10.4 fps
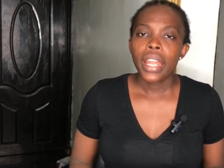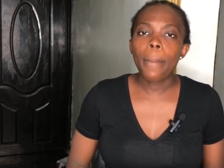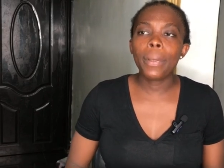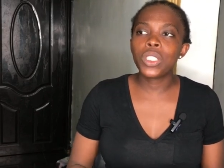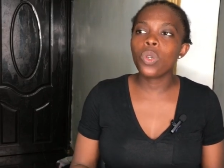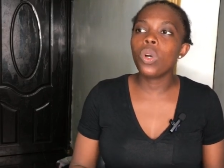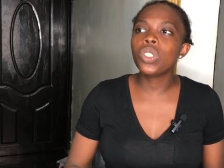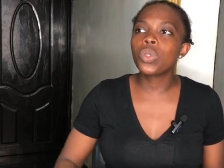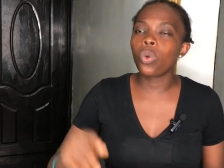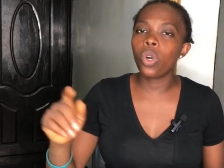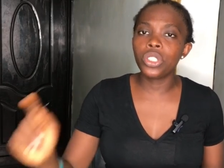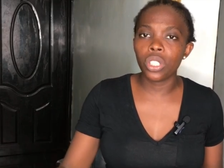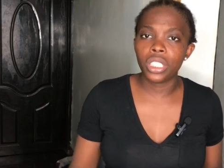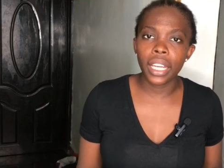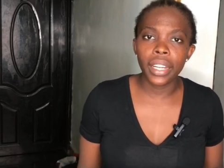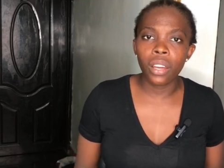A person wants to go to your
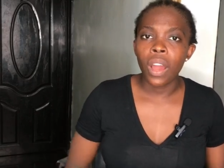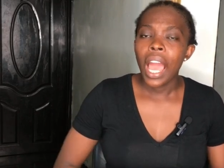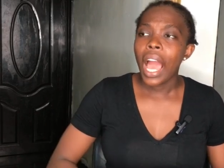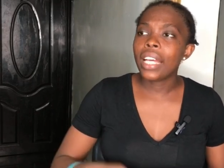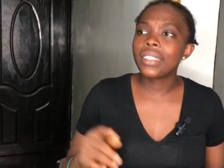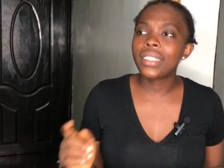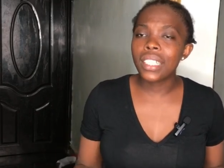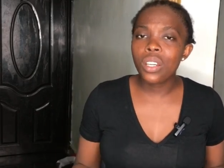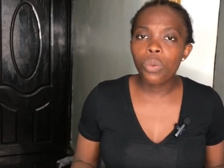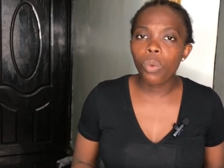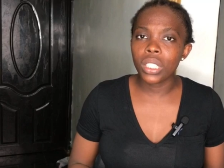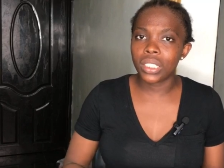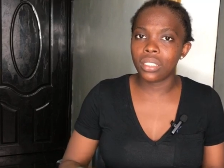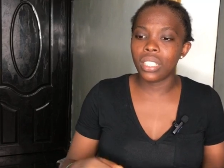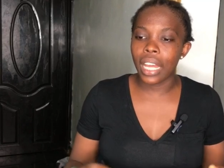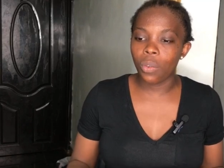channel and see what,
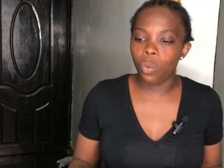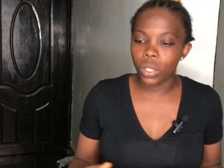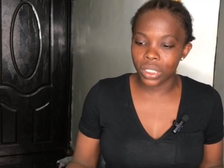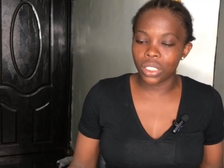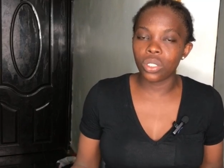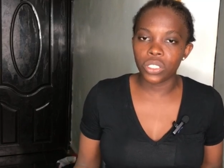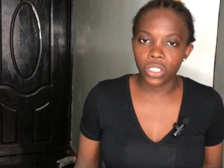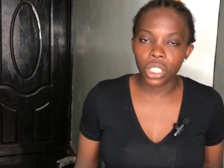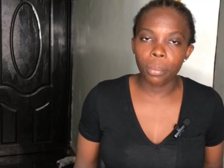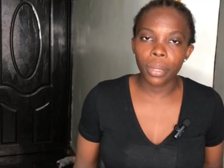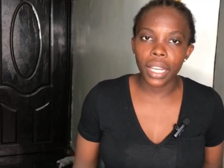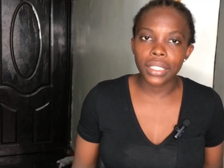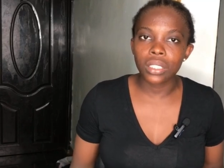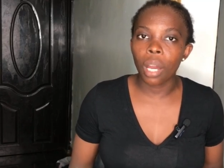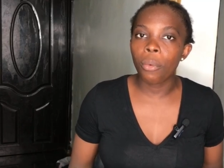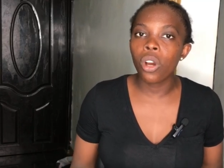like, what this notification I'm
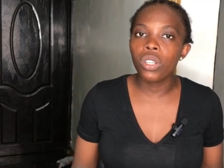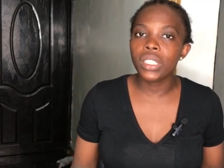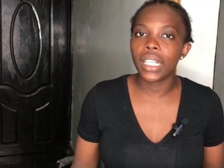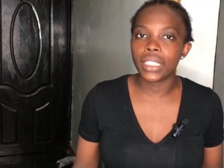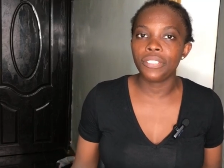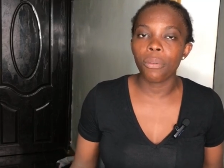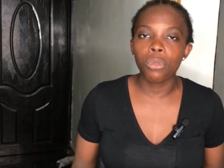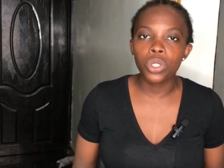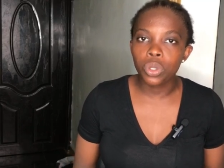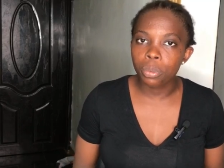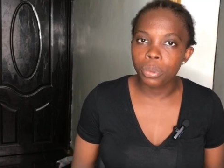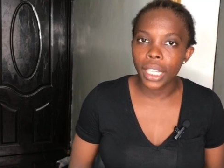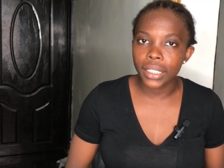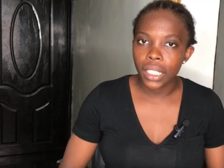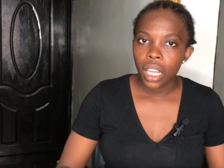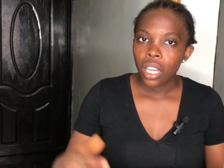getting. I'm always getting from YouTube
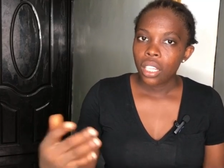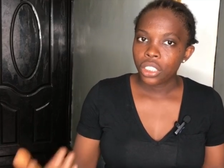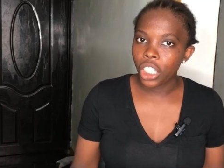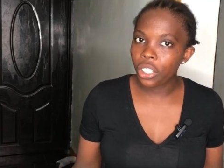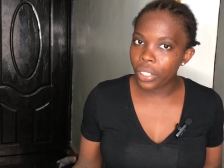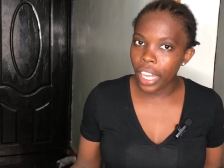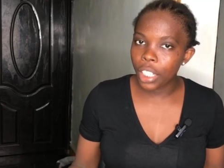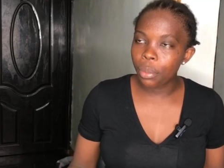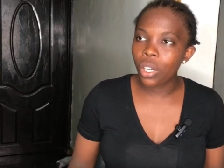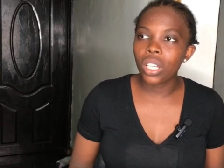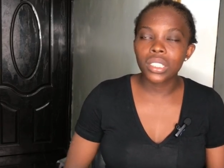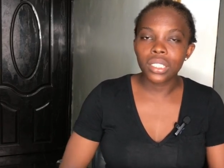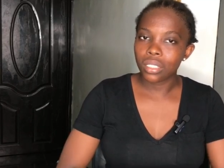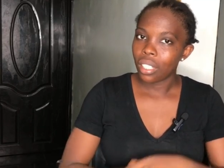that, sure, you get, because